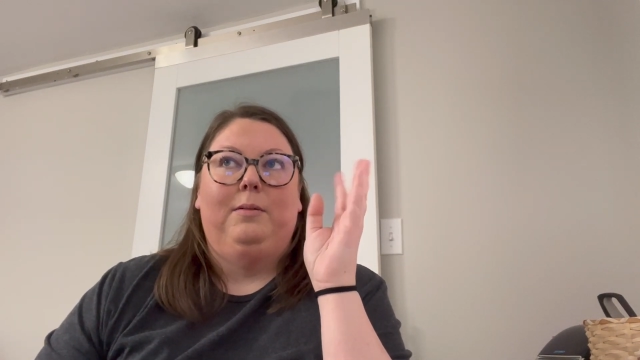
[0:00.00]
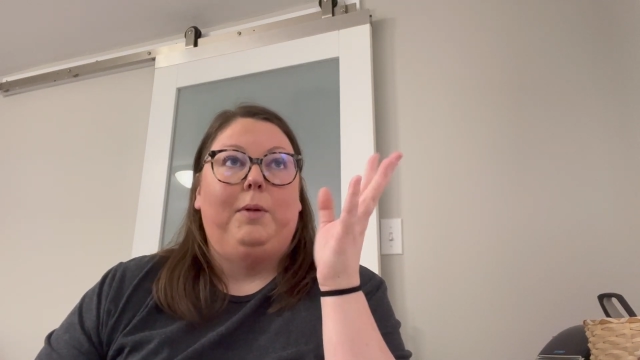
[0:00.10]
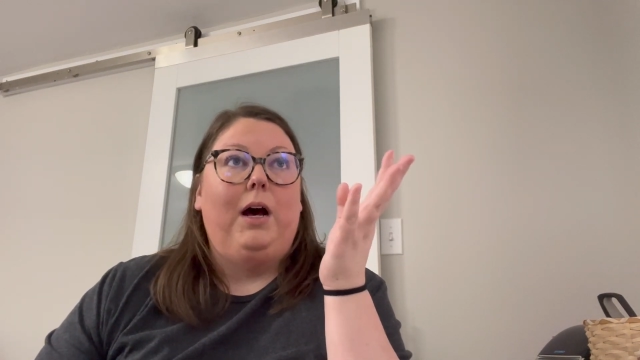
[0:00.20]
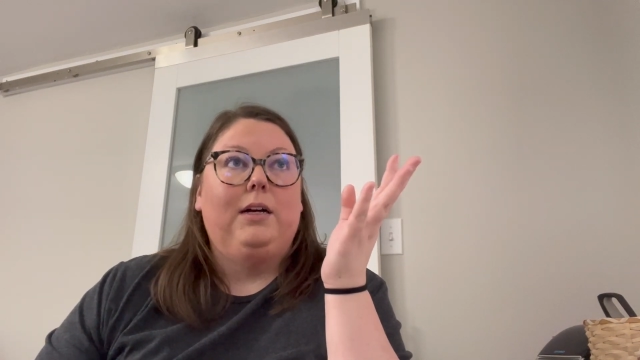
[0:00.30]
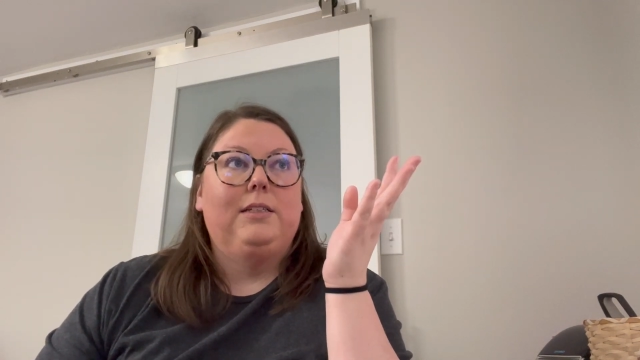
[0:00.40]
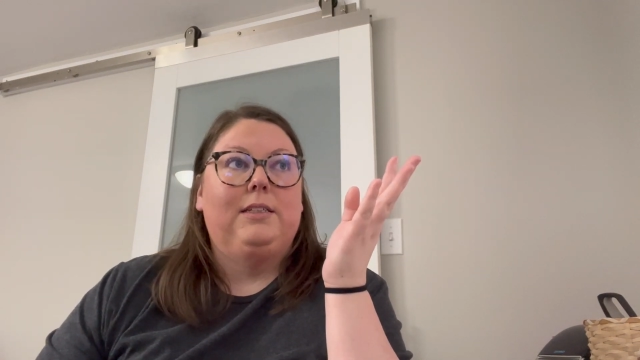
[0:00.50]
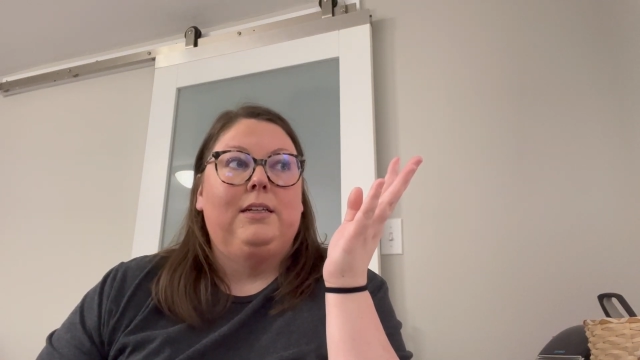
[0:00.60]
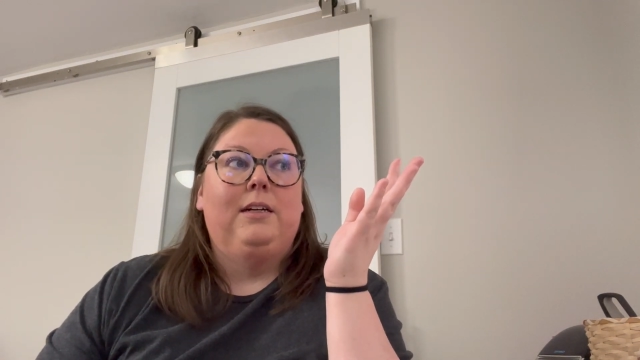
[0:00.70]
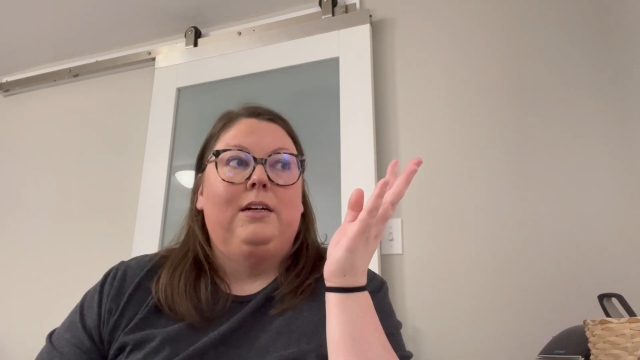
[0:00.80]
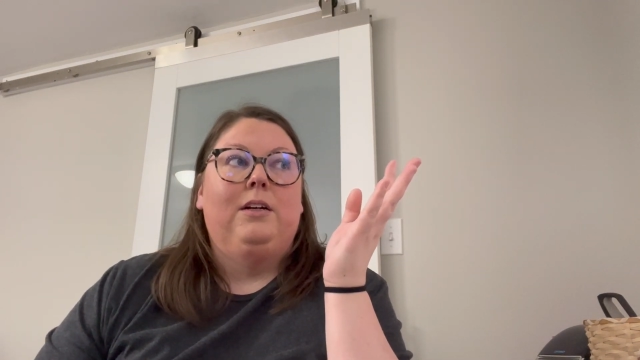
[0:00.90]
box,
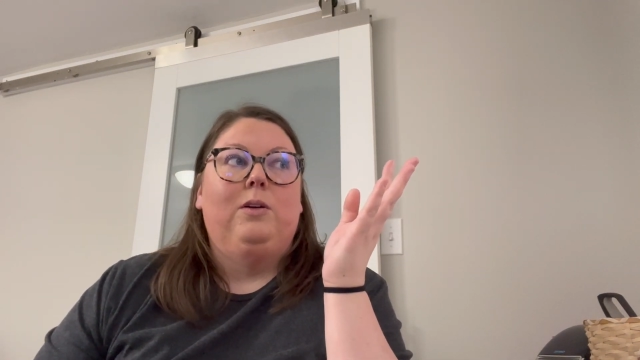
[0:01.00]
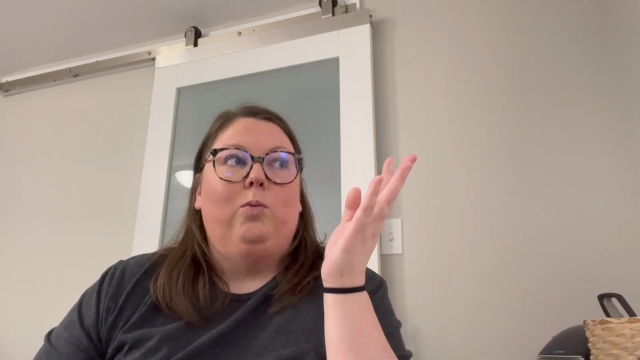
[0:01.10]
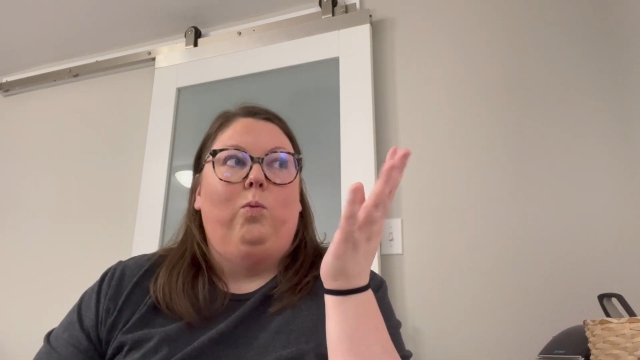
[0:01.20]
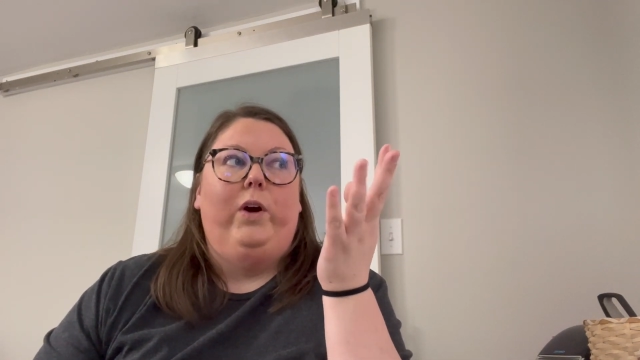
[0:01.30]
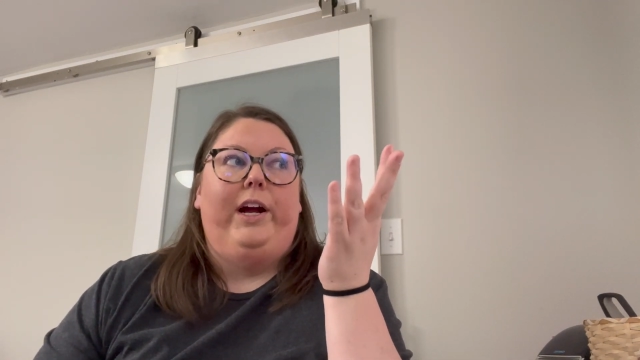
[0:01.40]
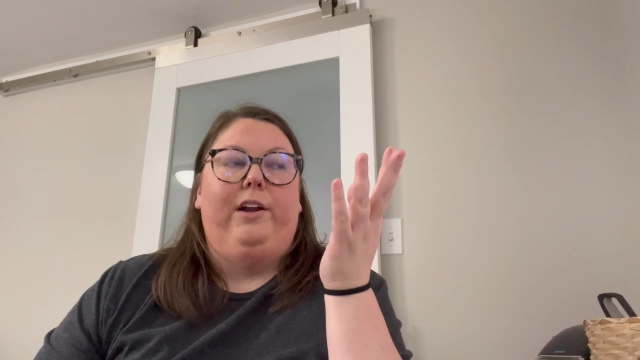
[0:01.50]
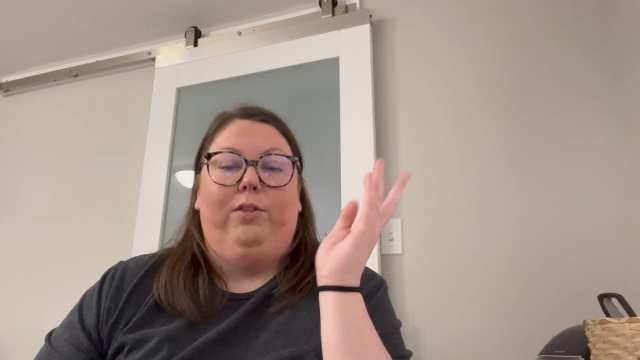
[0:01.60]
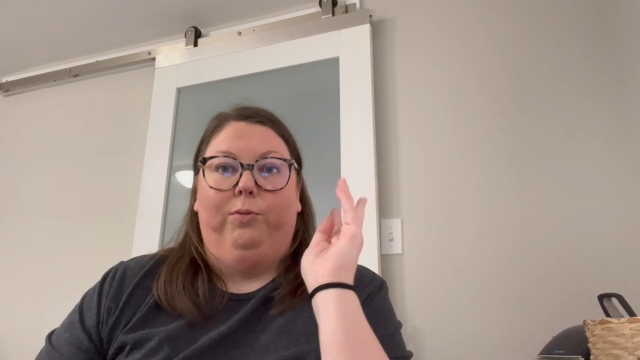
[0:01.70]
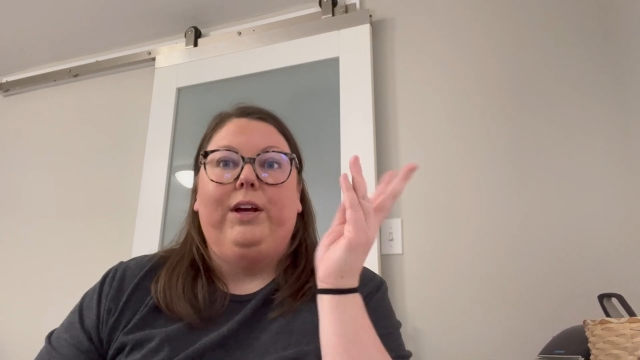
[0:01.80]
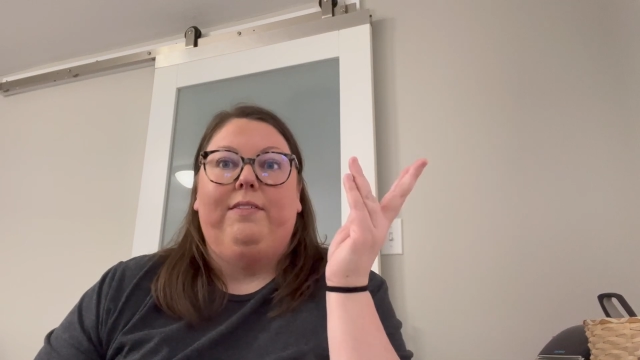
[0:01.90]
where
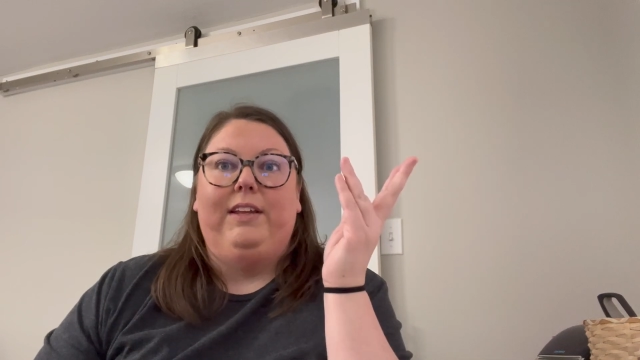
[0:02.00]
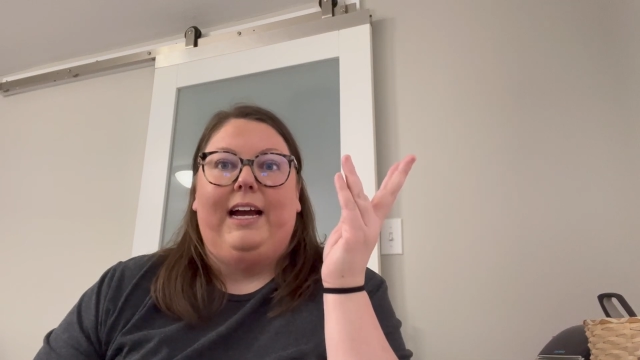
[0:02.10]
3 of the